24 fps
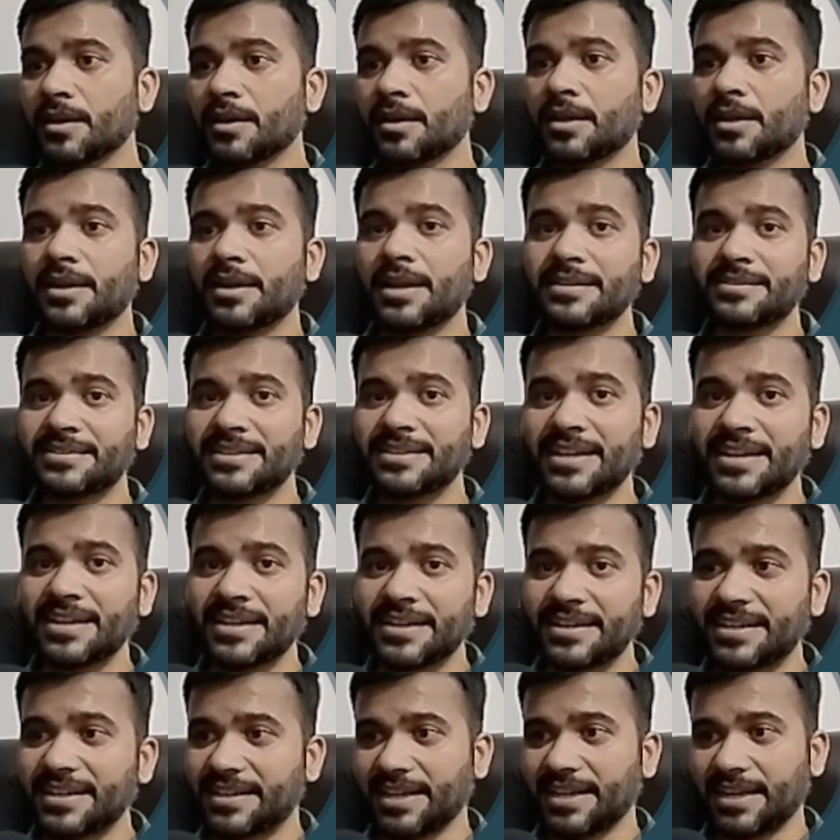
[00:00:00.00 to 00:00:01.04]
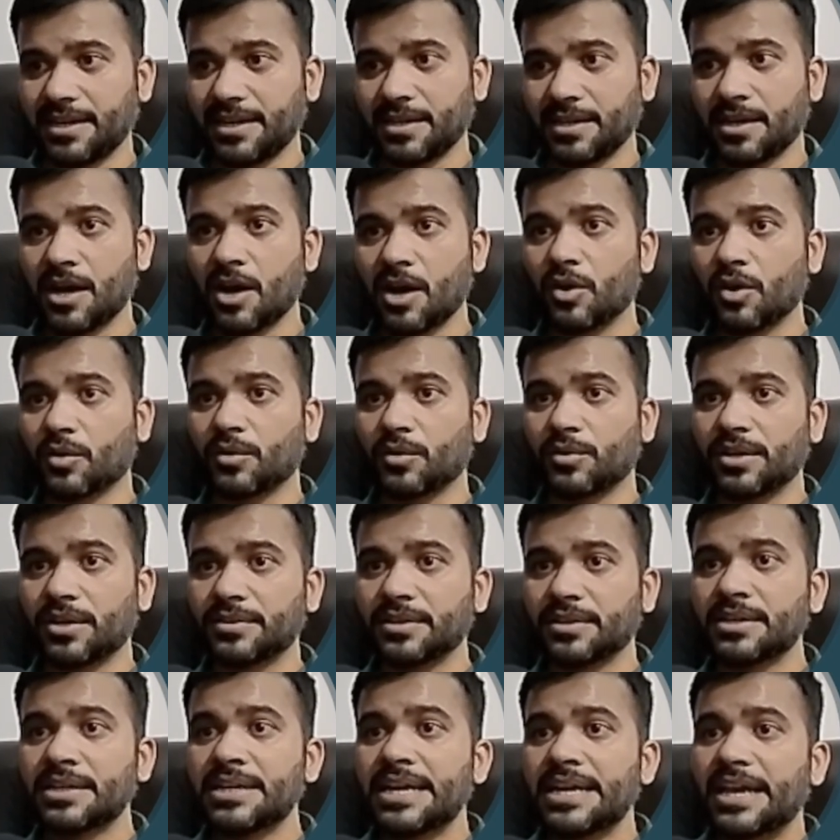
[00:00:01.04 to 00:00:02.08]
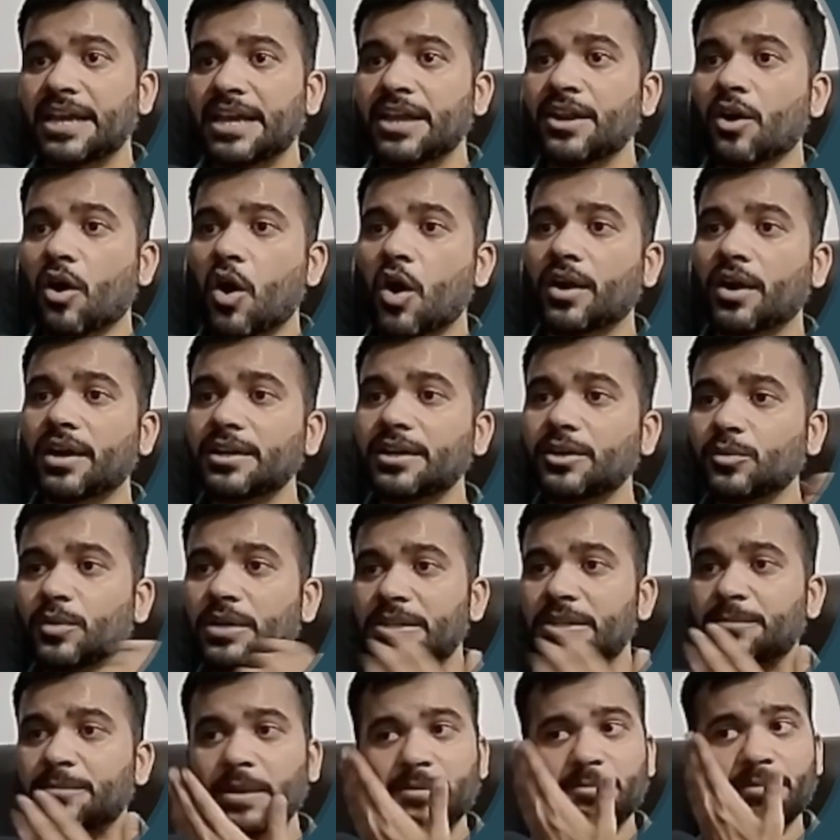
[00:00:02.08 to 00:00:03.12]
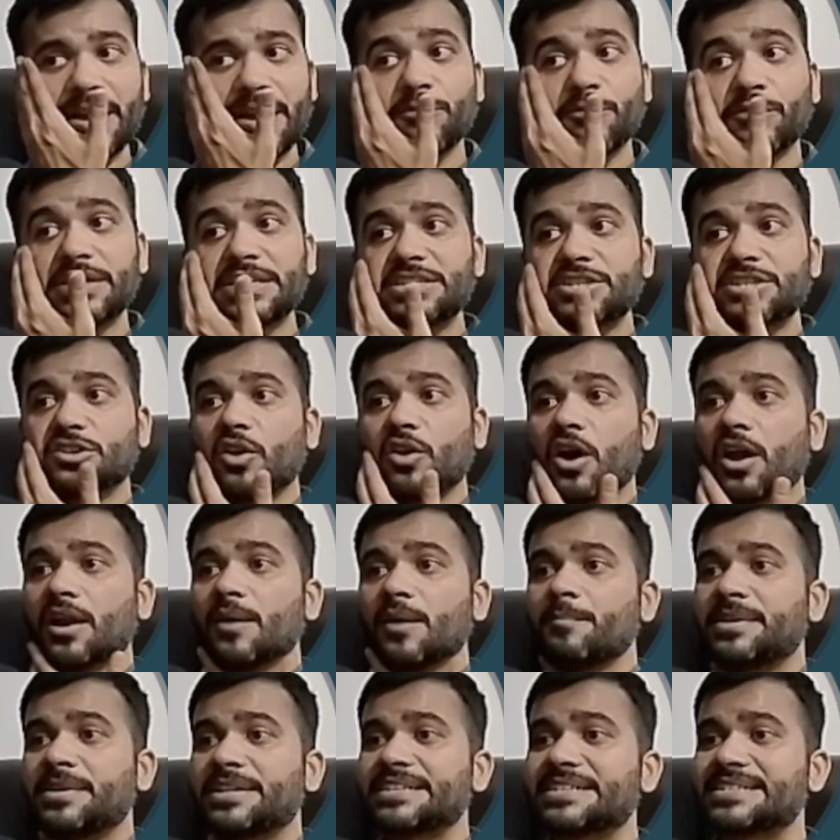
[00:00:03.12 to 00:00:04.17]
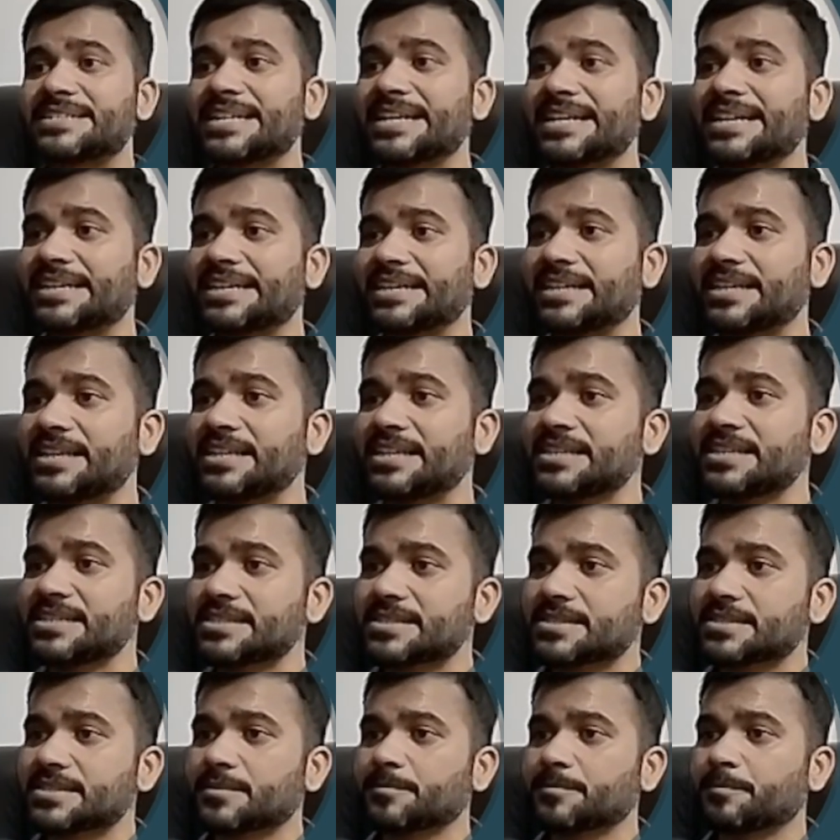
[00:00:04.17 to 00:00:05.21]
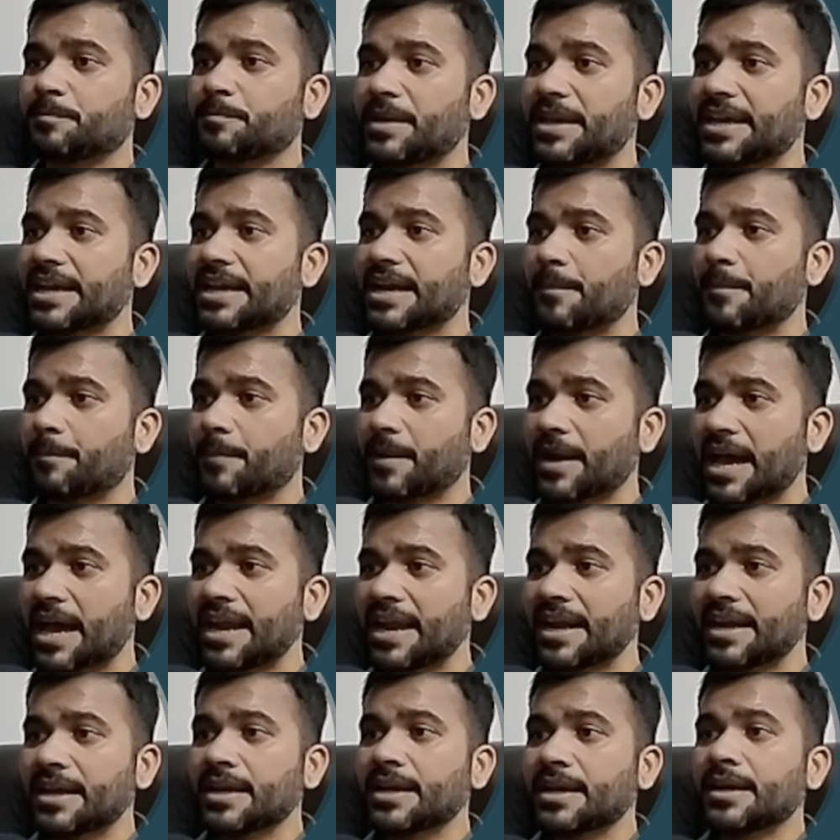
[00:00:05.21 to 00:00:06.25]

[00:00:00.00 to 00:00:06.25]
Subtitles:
Let's see in detail how to do. In order to specify which column distinct is being applied,